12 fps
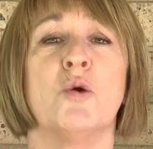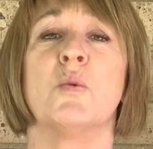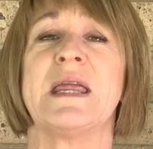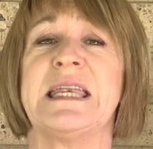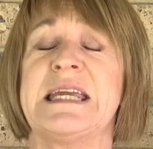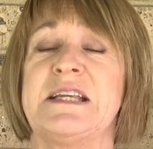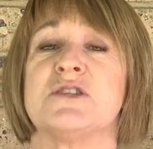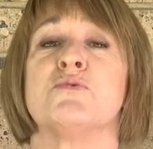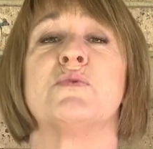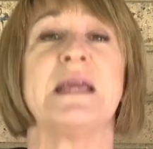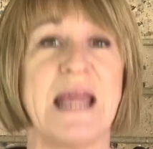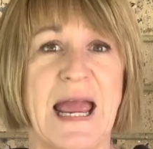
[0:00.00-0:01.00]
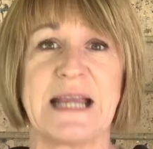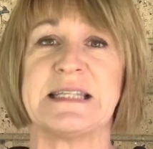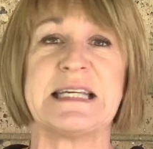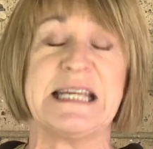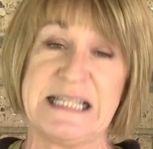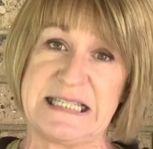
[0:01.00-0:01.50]
we need to react
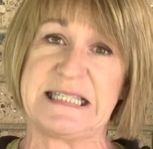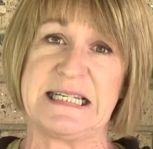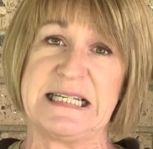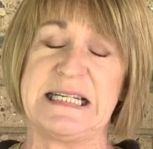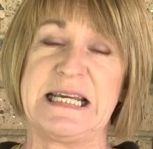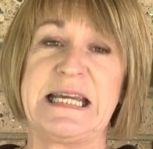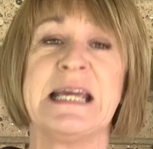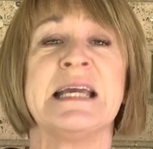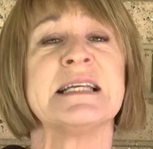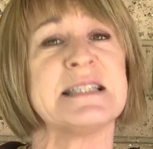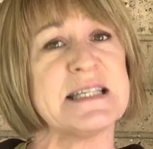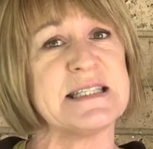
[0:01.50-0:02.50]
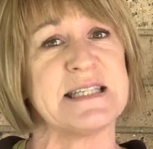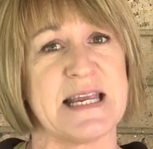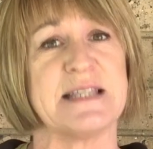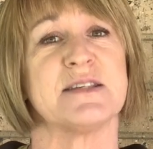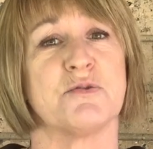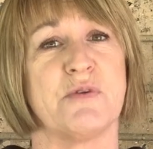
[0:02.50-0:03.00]
instantly. It's a
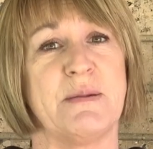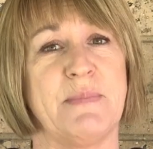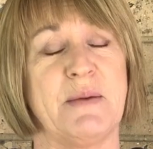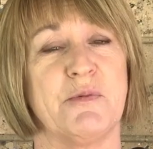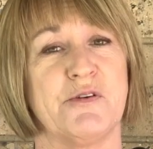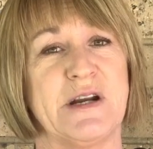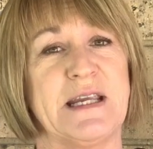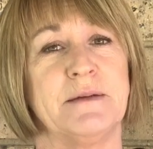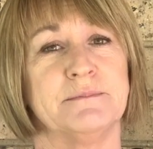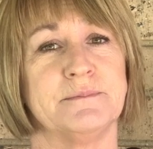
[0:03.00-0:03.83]
sensory memory.